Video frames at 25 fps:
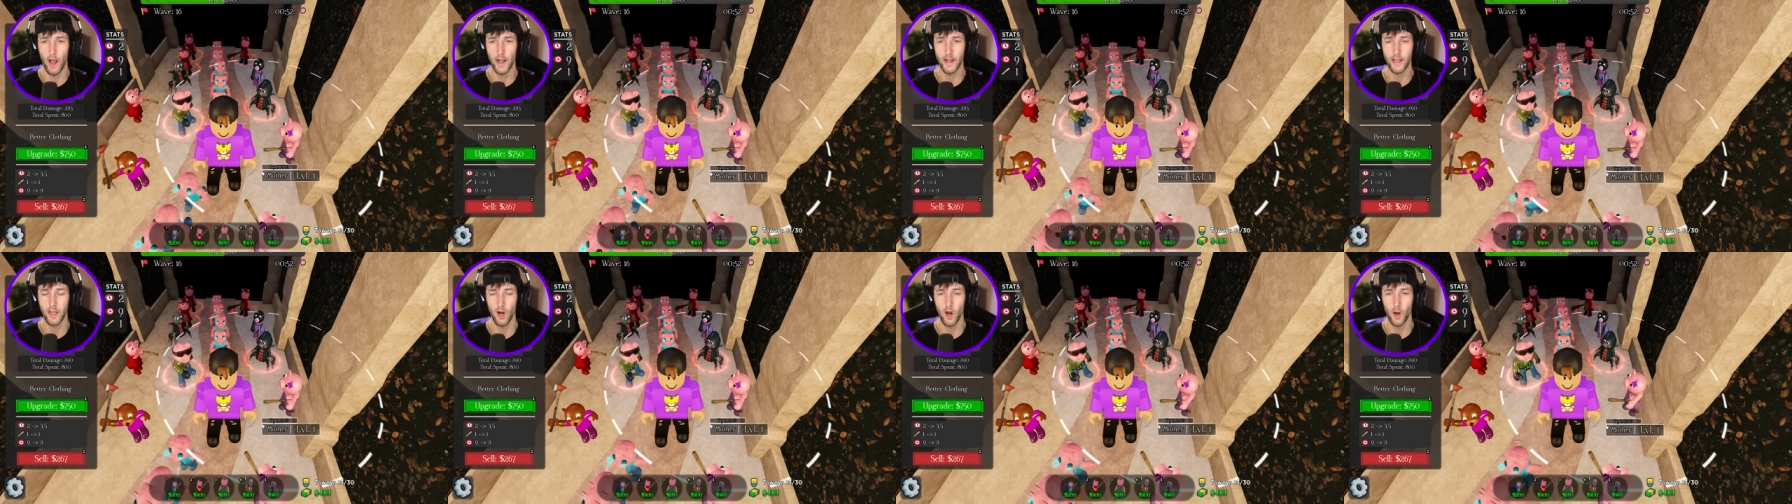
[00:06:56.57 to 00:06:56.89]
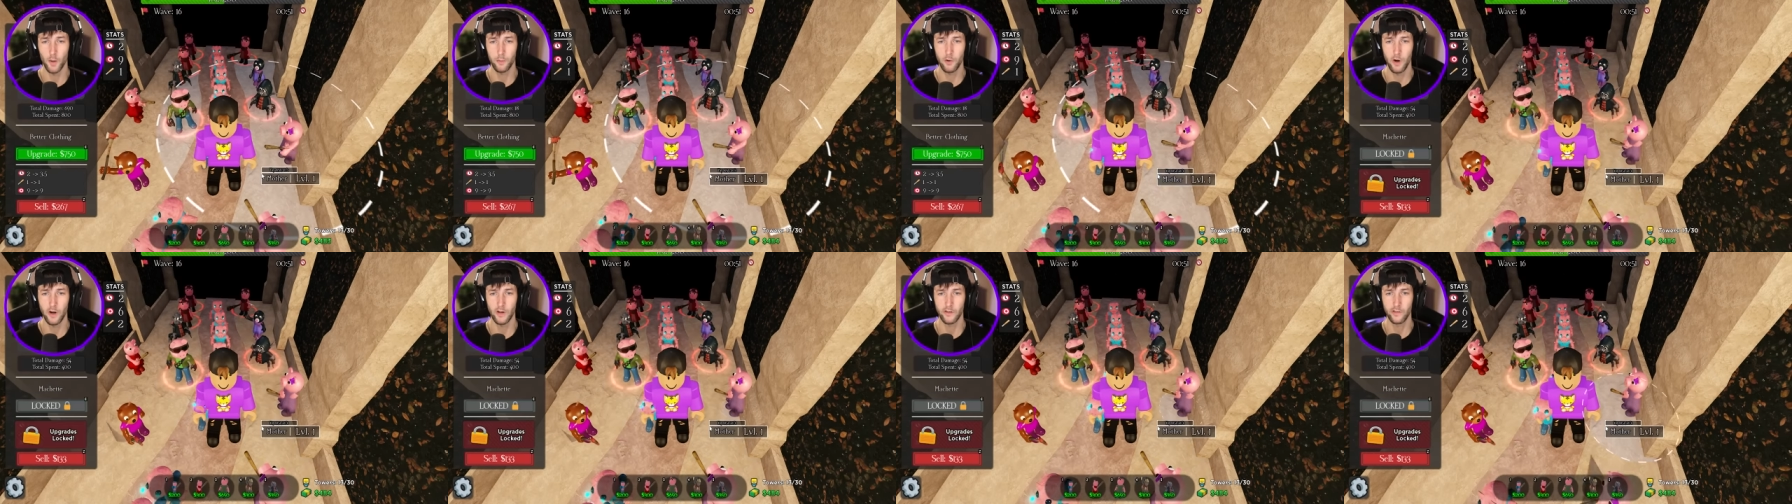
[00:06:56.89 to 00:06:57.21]
I can
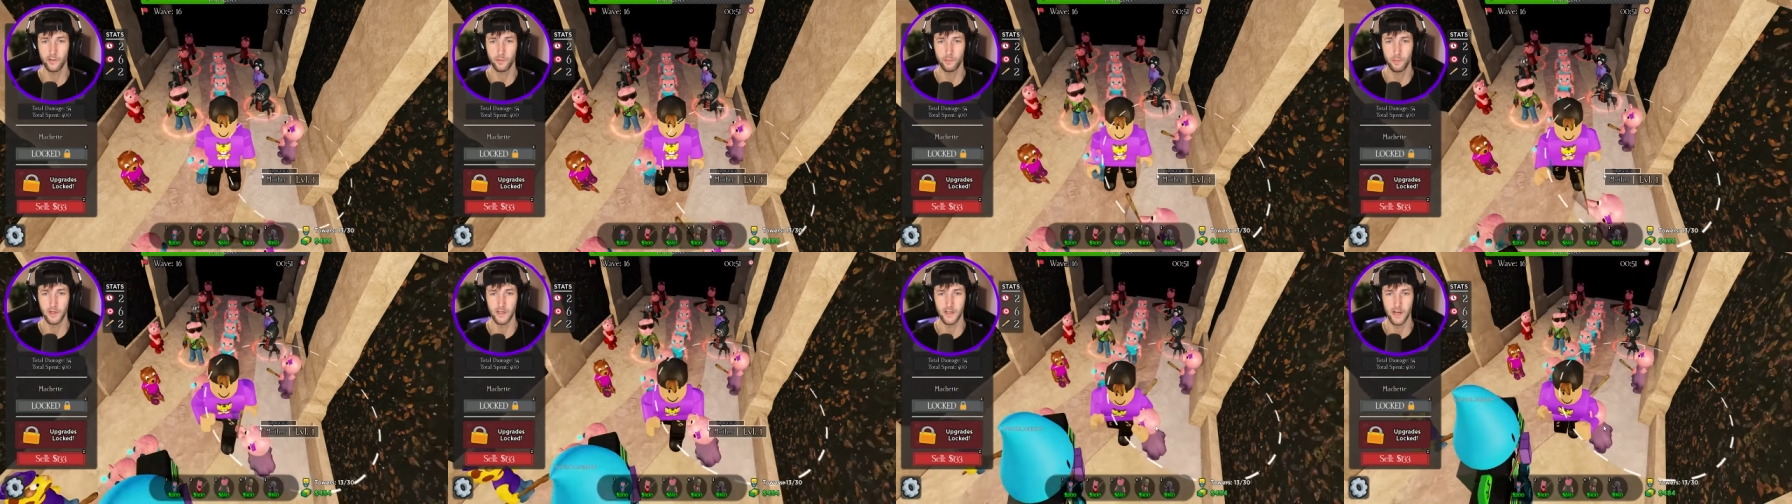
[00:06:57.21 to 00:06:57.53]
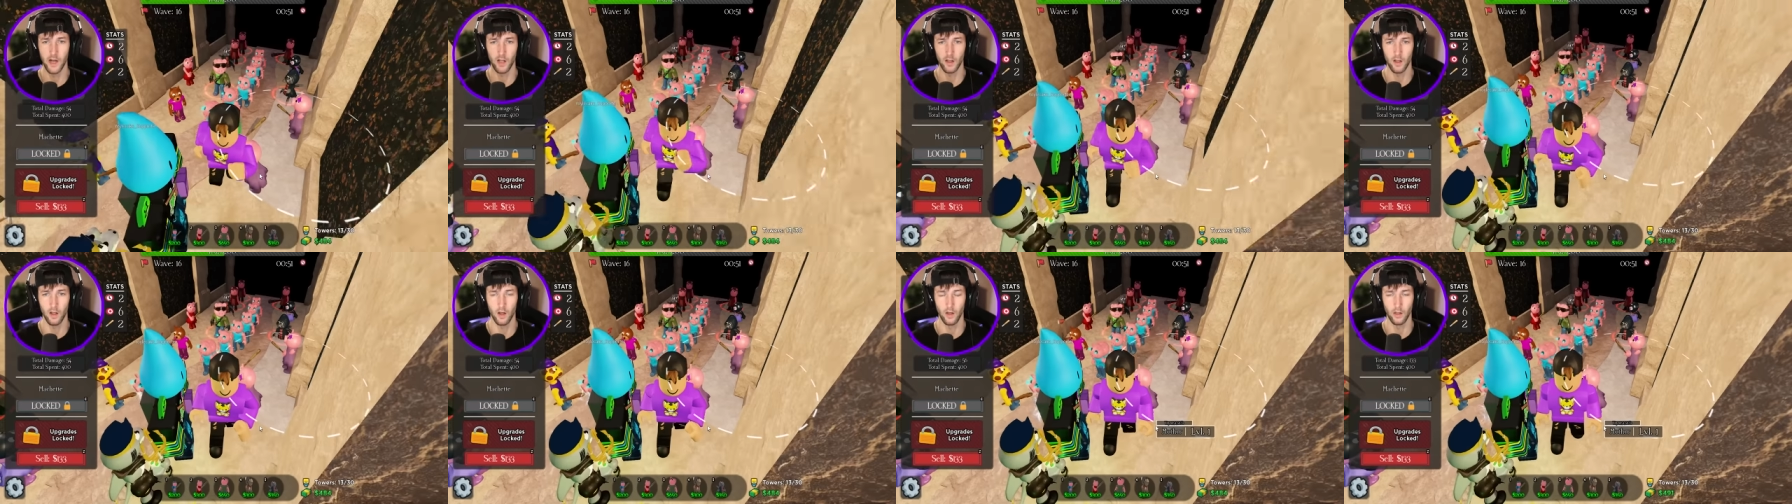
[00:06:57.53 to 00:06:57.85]
upgrade
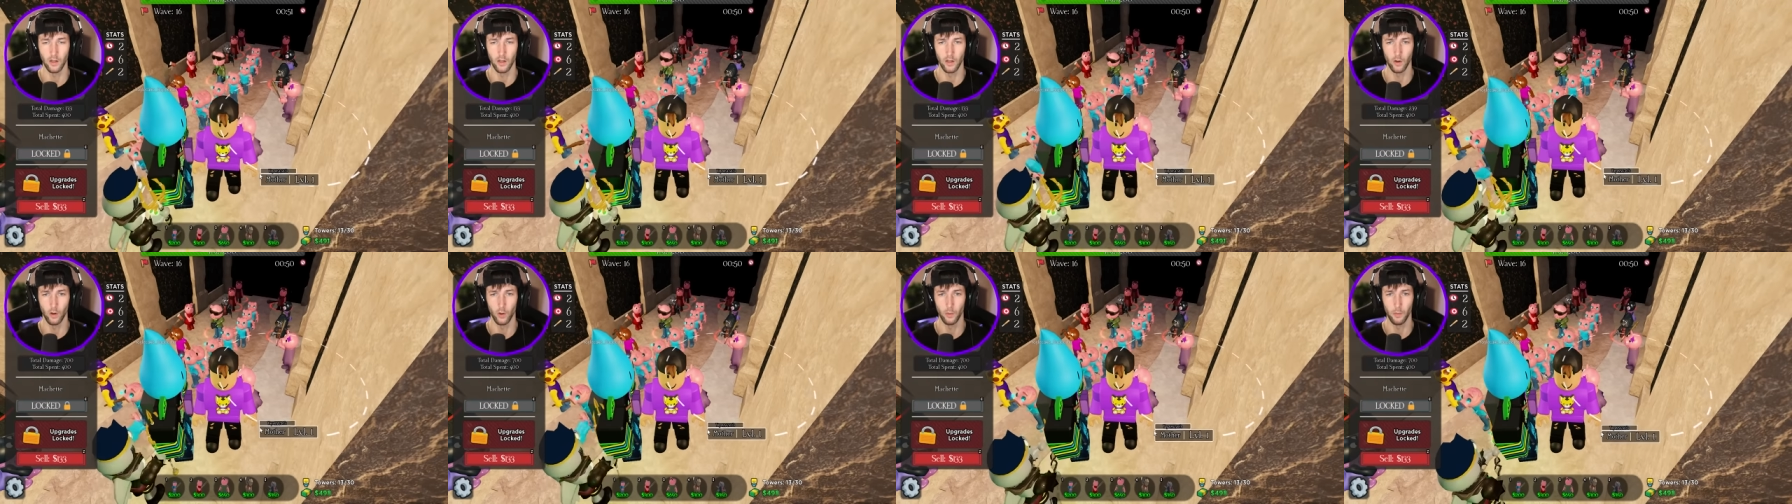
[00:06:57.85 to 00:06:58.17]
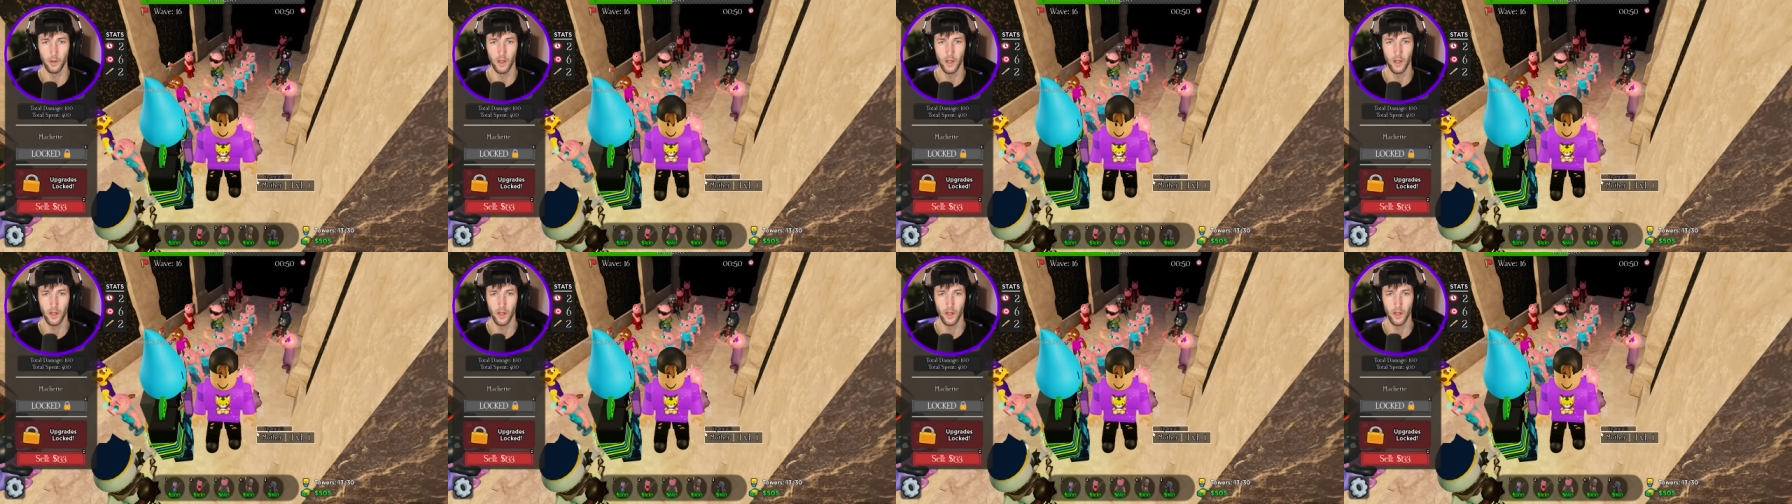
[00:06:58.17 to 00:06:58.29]
Spadella a little